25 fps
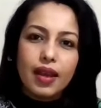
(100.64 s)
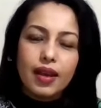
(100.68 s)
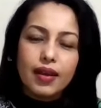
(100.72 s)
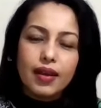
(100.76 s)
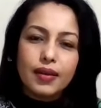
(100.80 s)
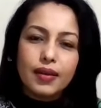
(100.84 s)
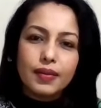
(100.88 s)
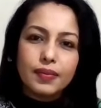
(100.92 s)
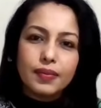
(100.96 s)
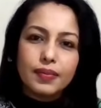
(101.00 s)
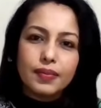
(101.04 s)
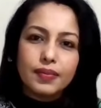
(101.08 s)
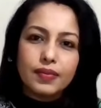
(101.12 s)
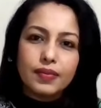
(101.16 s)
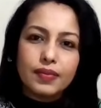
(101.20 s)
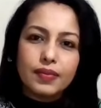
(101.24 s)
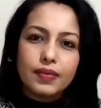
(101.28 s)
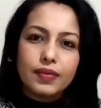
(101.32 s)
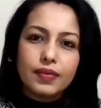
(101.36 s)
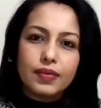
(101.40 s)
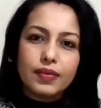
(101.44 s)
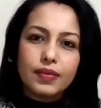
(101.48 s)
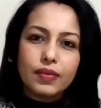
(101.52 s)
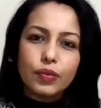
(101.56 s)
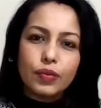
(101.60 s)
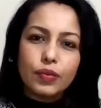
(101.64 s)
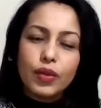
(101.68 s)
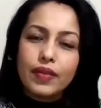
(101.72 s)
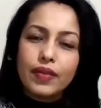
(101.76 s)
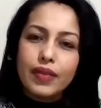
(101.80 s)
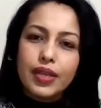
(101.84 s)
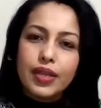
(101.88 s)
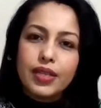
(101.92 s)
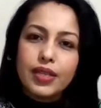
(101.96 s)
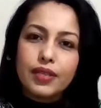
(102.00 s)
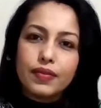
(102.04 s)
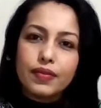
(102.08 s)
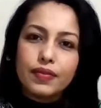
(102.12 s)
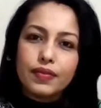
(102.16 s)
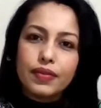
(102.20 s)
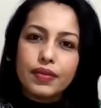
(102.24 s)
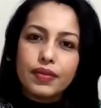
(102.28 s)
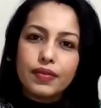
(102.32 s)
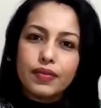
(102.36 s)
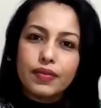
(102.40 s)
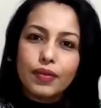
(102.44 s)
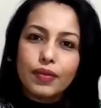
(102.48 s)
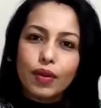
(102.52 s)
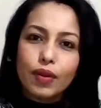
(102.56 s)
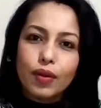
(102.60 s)
um, were very
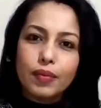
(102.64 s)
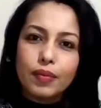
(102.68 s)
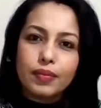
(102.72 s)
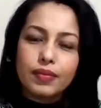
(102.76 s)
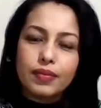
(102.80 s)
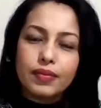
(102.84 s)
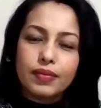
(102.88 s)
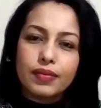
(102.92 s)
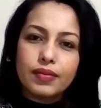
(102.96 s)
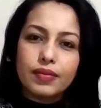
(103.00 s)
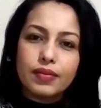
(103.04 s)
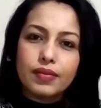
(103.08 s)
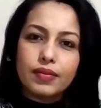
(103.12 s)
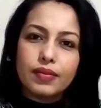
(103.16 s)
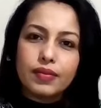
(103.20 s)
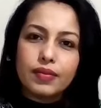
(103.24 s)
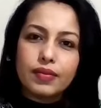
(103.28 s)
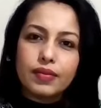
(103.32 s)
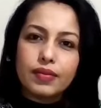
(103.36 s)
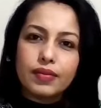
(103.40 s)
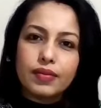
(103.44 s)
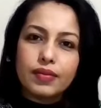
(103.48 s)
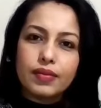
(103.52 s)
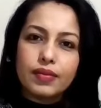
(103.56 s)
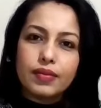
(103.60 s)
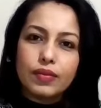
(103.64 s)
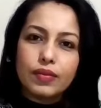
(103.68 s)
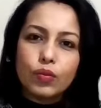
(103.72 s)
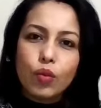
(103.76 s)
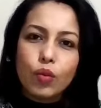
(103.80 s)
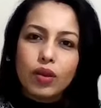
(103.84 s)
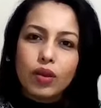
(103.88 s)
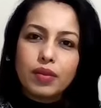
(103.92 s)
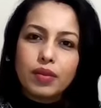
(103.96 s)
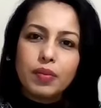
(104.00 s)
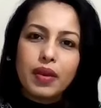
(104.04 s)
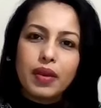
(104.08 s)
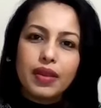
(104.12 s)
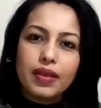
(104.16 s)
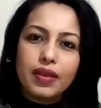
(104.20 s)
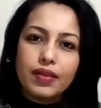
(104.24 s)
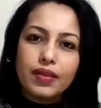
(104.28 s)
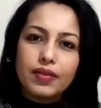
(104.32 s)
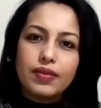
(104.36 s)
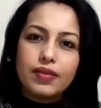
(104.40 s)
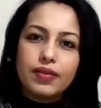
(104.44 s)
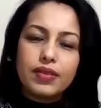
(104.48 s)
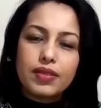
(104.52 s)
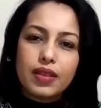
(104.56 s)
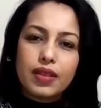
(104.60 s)
different from what my
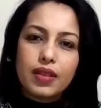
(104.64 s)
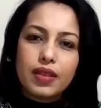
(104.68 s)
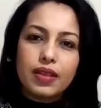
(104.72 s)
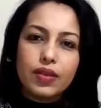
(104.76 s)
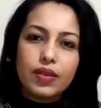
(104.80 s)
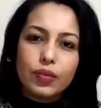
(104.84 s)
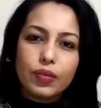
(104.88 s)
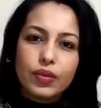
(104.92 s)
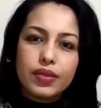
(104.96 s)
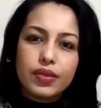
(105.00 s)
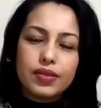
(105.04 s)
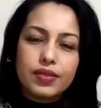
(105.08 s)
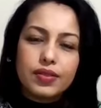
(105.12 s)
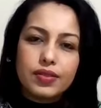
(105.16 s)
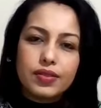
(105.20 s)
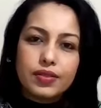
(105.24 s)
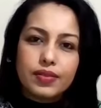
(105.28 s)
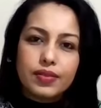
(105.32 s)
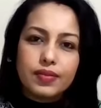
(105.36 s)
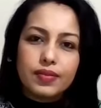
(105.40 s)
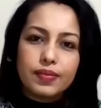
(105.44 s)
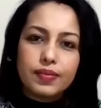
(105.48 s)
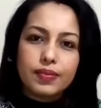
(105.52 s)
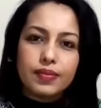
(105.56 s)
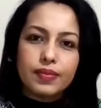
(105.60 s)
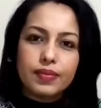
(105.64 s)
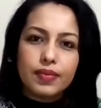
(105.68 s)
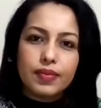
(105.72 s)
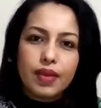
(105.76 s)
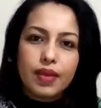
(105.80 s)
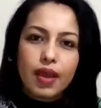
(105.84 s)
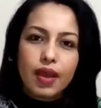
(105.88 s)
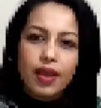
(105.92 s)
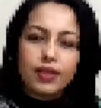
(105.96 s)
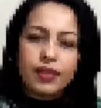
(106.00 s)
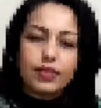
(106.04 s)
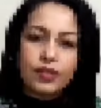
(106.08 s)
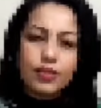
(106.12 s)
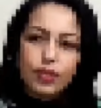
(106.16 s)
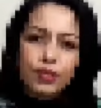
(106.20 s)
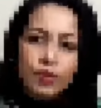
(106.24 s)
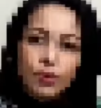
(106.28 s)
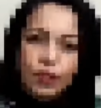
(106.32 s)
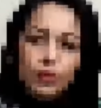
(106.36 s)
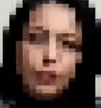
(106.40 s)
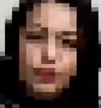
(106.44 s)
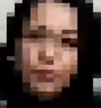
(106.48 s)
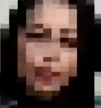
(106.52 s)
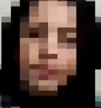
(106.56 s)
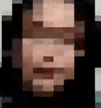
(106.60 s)
inner psyche was. And
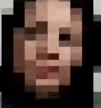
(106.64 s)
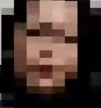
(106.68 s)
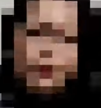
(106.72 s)
so